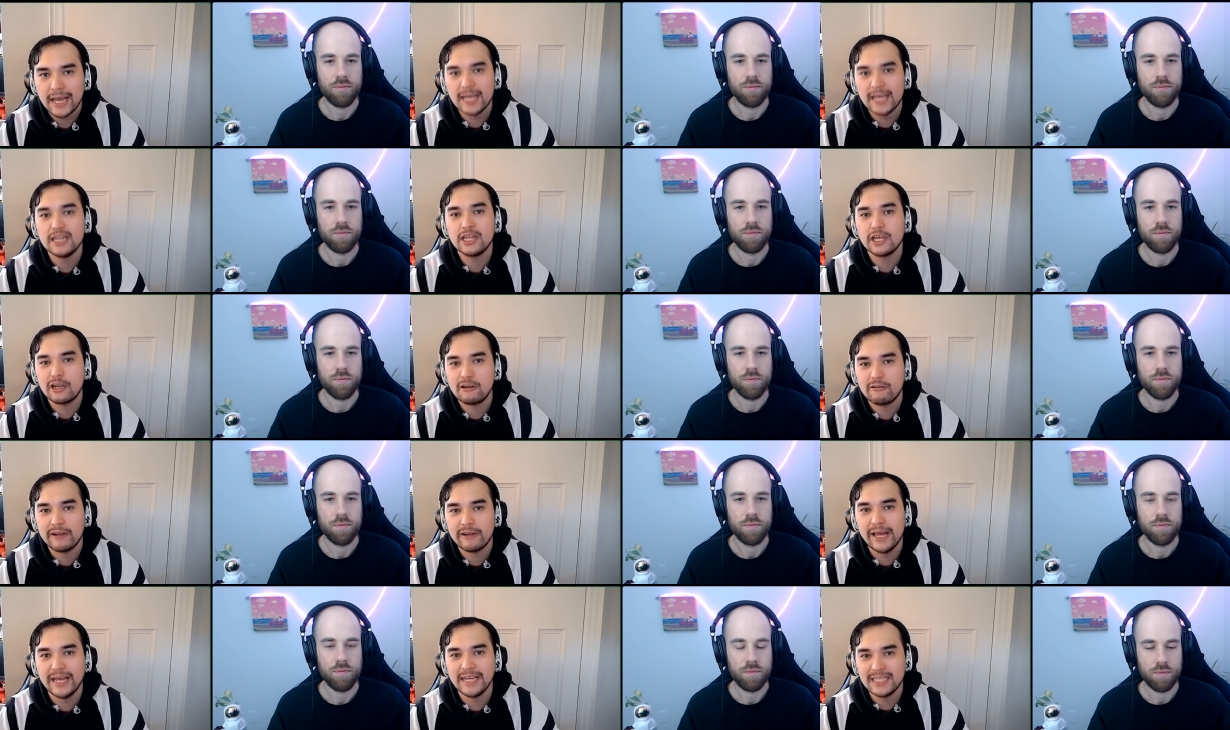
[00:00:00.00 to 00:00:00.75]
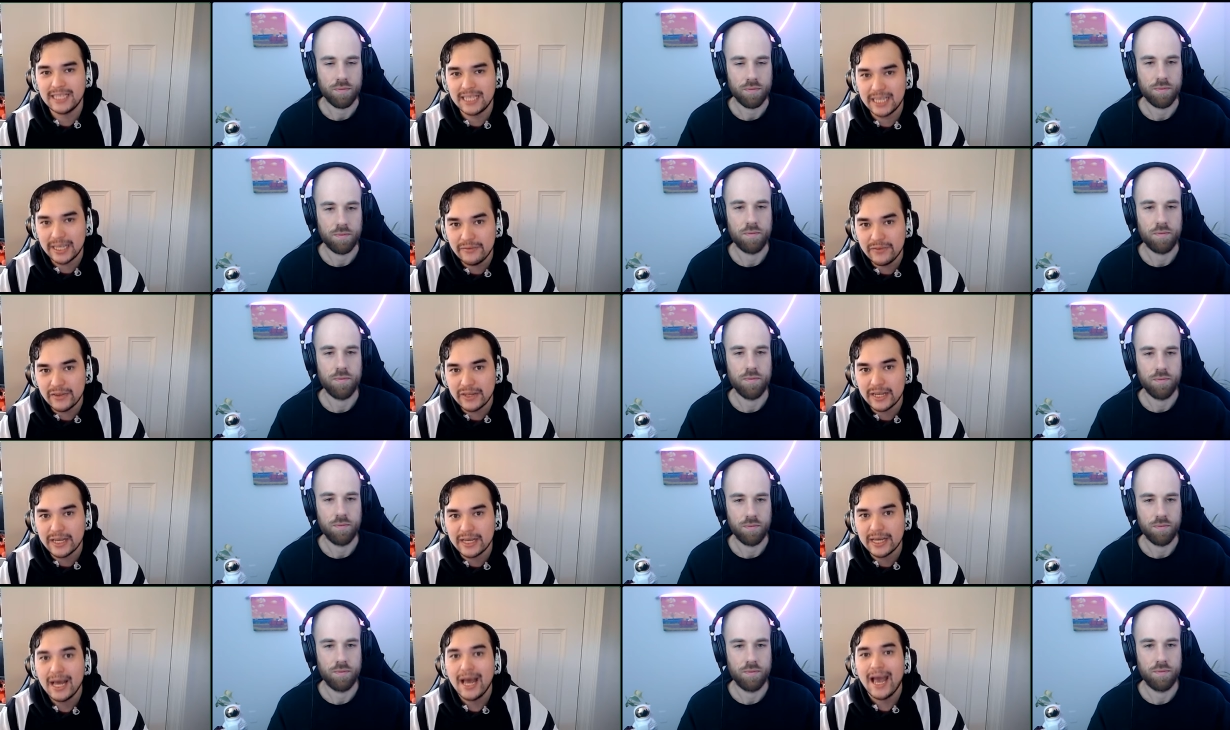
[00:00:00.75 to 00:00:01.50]
Speaker 1: in the
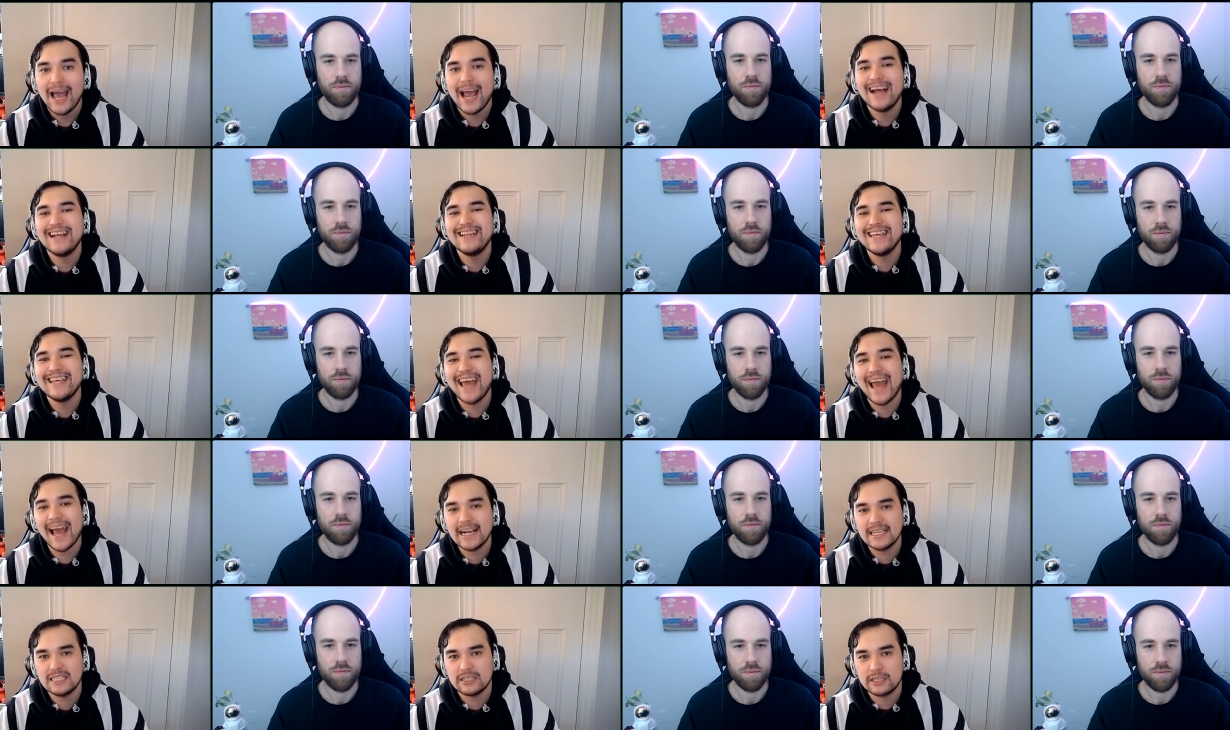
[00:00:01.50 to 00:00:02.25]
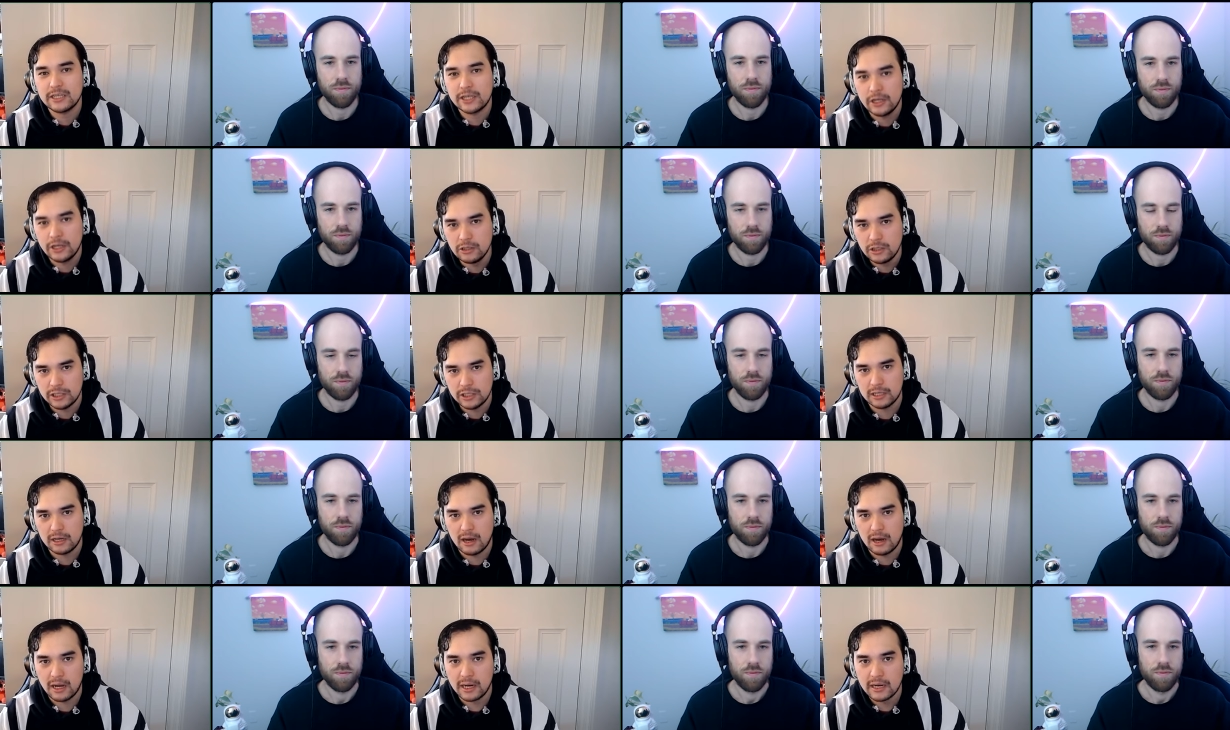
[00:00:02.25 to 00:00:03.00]
creativity and the execution
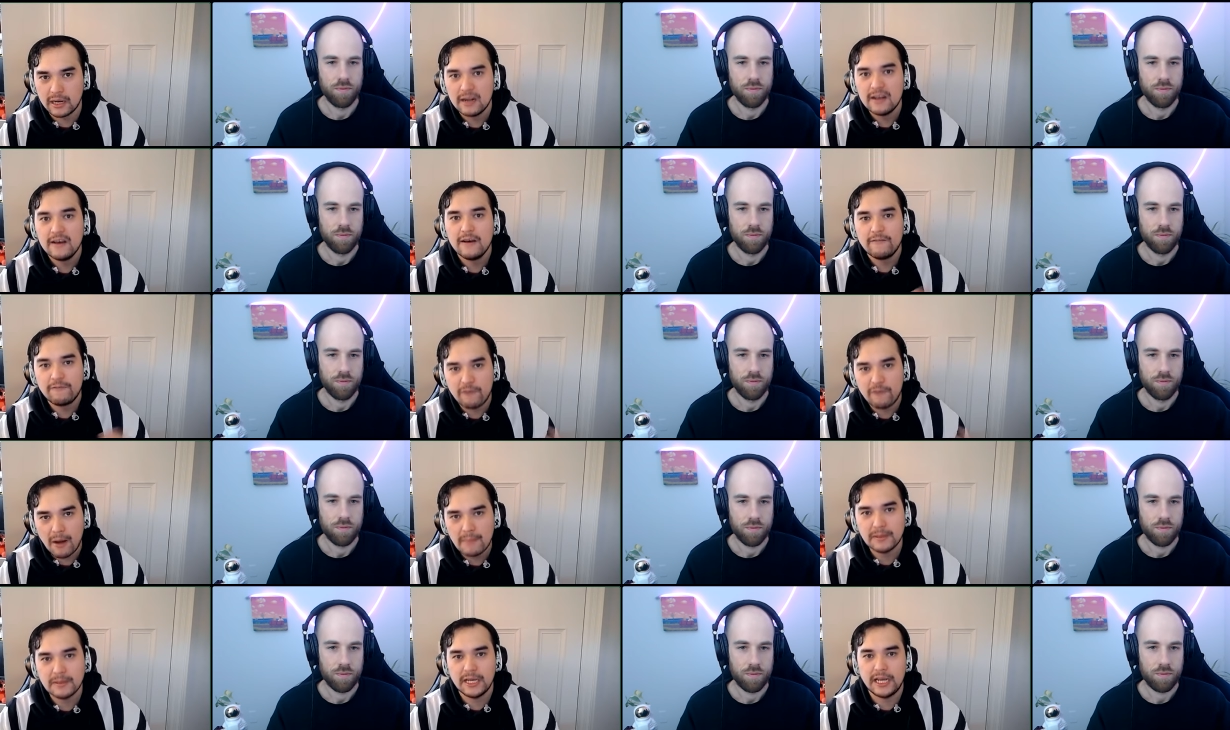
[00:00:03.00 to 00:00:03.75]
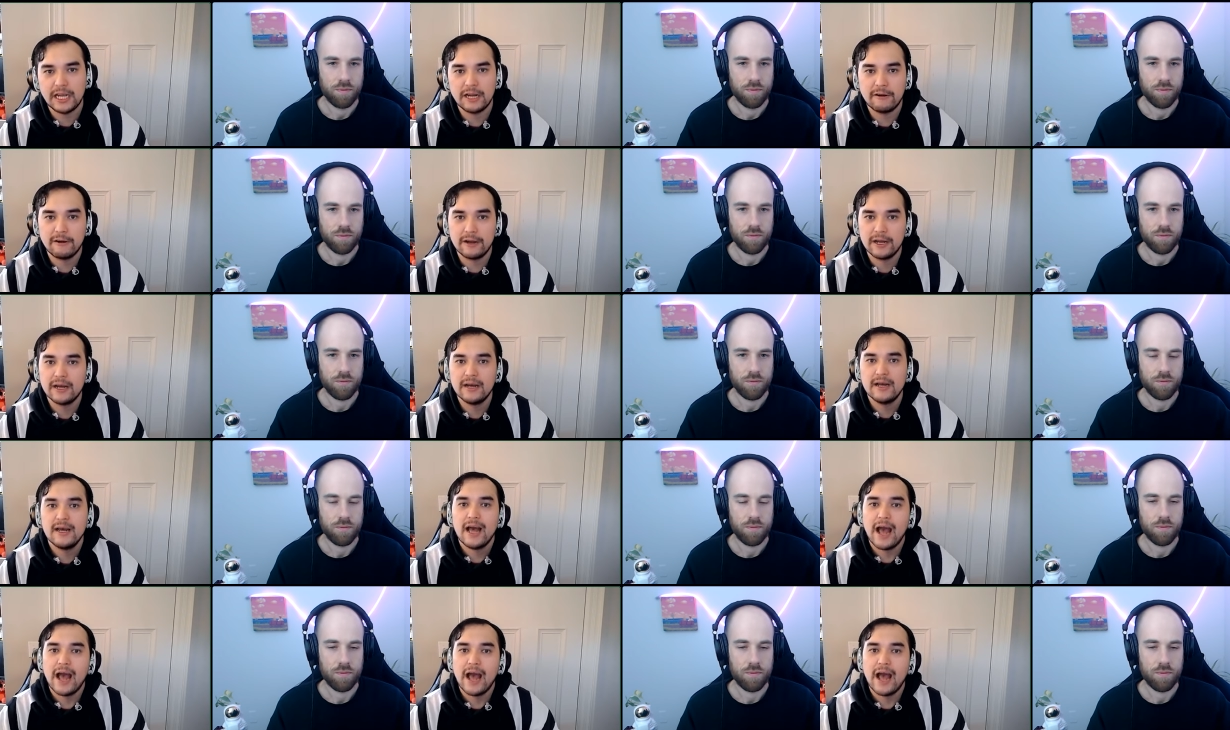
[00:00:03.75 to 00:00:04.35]
on it from Keria.